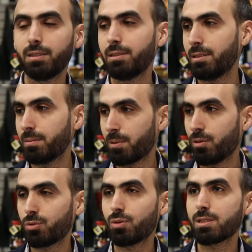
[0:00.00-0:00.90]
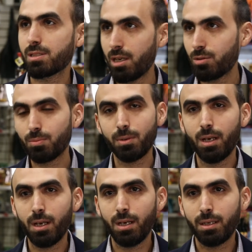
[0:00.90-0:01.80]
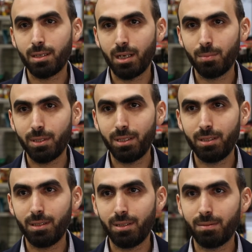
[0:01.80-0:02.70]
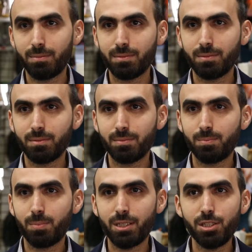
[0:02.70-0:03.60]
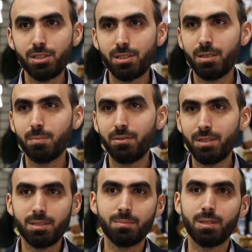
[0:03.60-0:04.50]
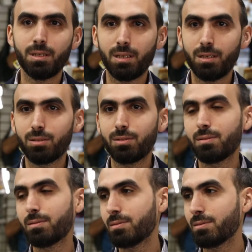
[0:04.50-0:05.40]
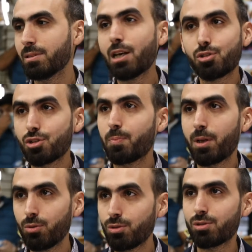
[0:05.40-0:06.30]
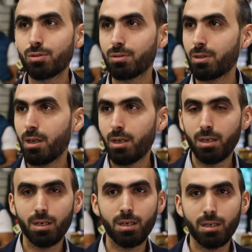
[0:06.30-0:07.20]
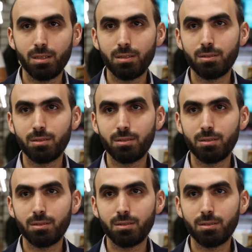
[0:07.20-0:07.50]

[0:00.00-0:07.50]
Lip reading: of large hypermarkets come to us. They buy from us, and we can practically see our products on the shelves in large